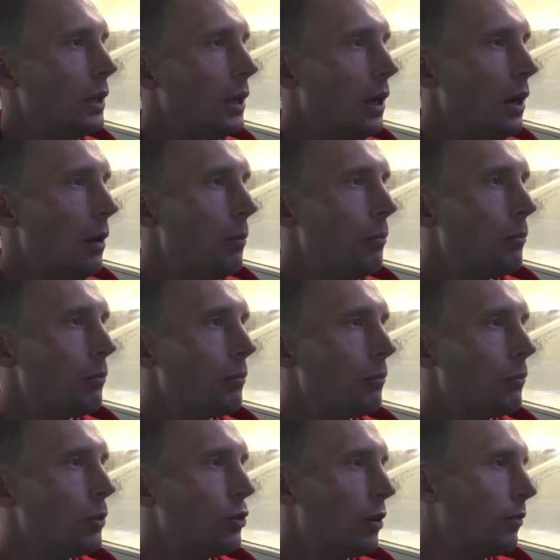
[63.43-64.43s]

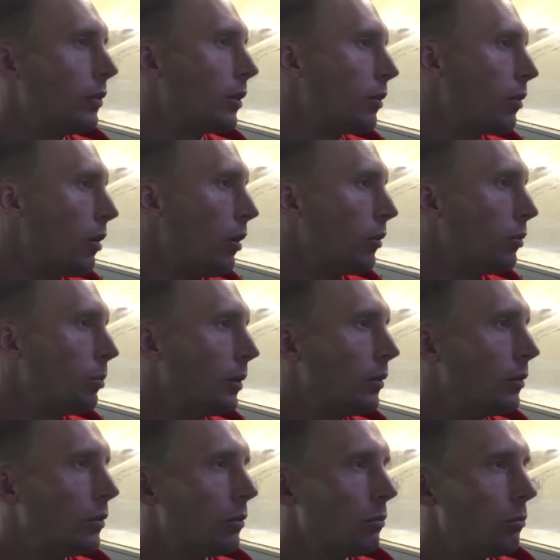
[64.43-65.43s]
we shuffled across, we
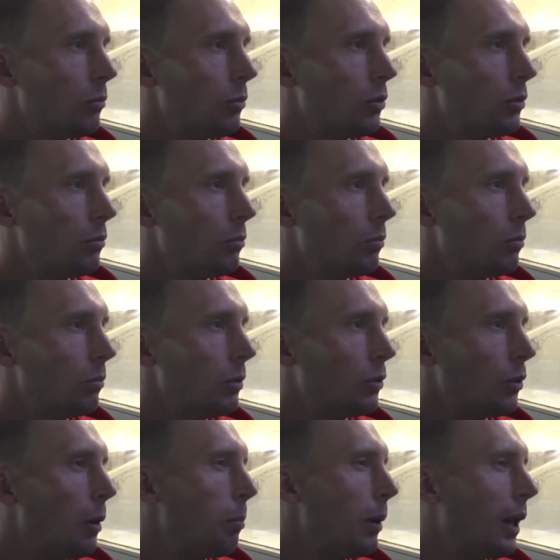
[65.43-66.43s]

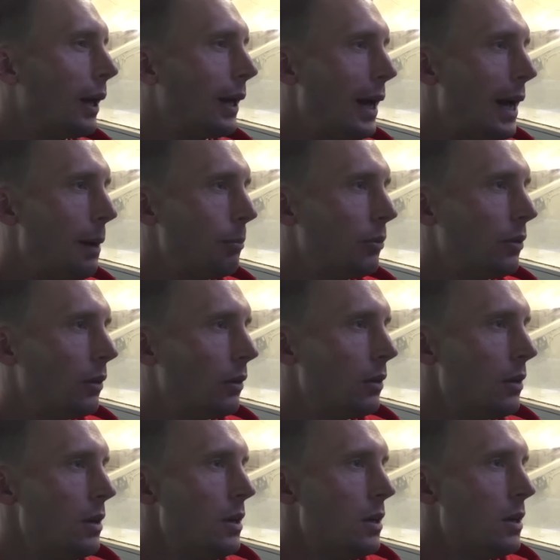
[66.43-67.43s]
sort of plugged gaps, and